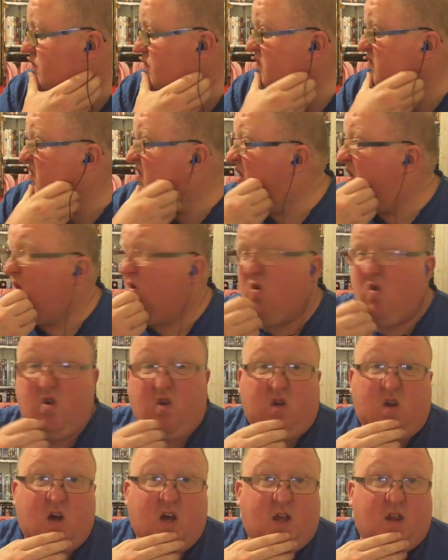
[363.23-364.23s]
role
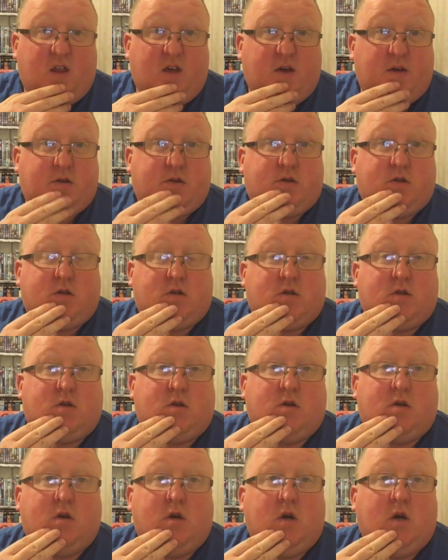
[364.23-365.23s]
like this,
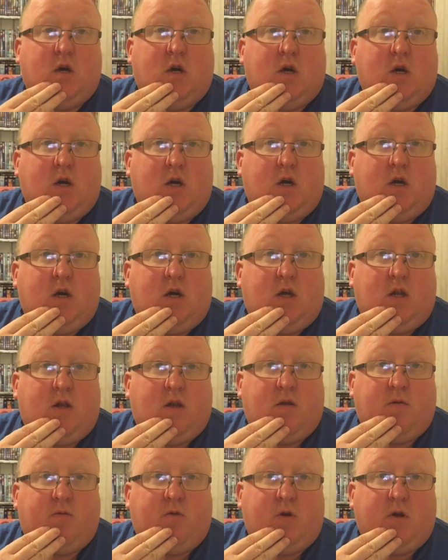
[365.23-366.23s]
he
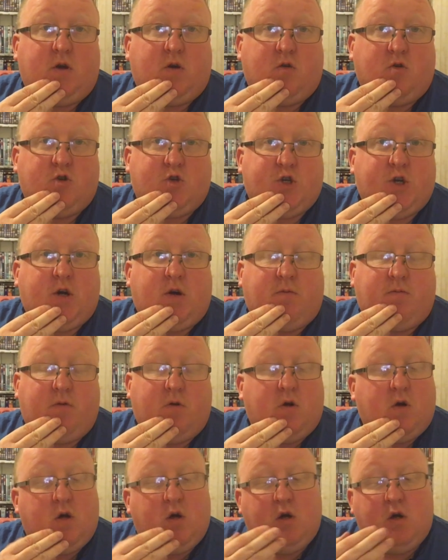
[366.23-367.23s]
did a pretty good job.
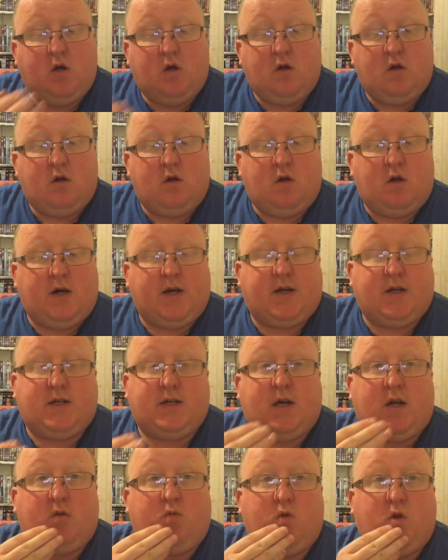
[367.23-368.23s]
Like I
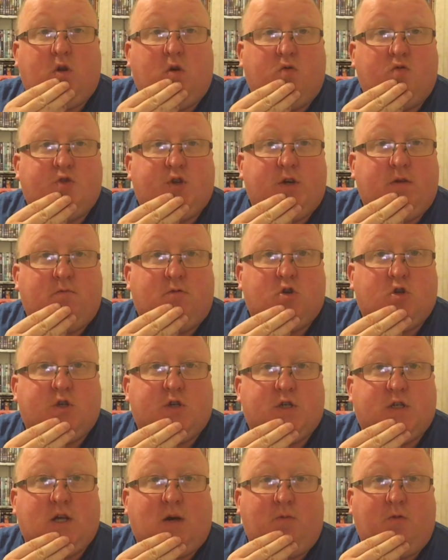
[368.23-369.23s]
said, we don't see much
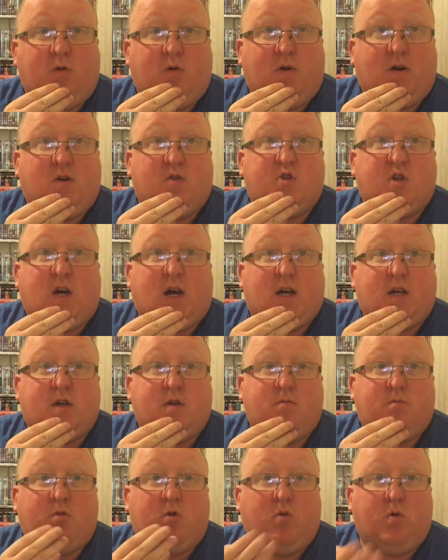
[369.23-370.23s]
of Samuel L.
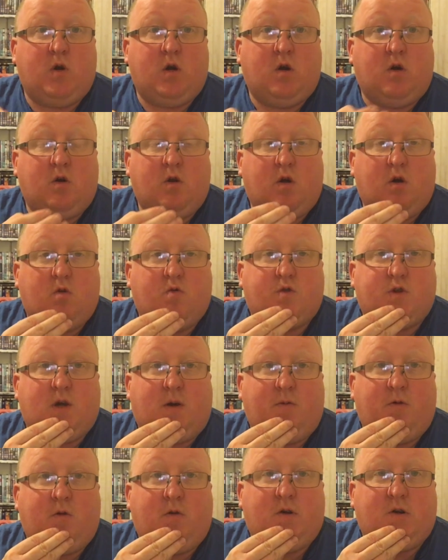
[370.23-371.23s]
Jackson, but we all know
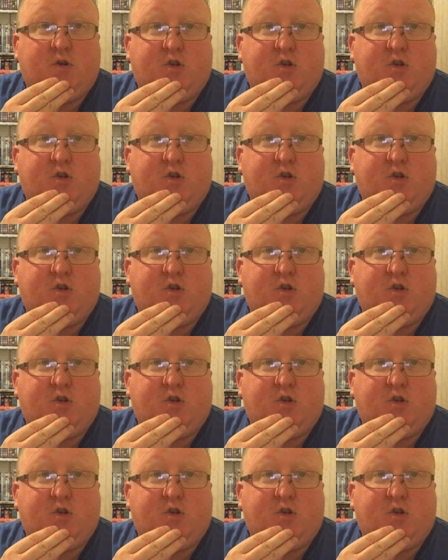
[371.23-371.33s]
Samuel L.